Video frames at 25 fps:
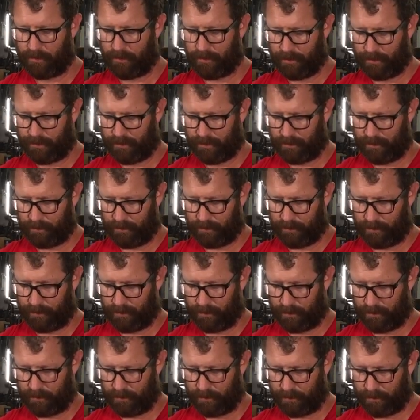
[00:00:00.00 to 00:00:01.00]

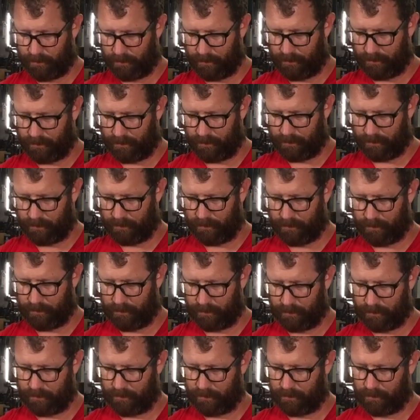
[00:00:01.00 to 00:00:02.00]

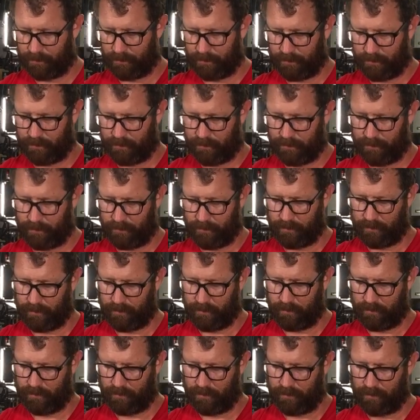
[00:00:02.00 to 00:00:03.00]

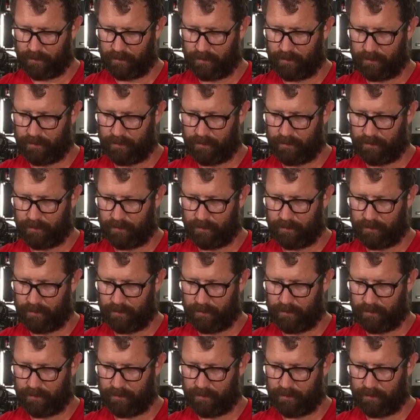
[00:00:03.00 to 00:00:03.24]
This person isn't speaking.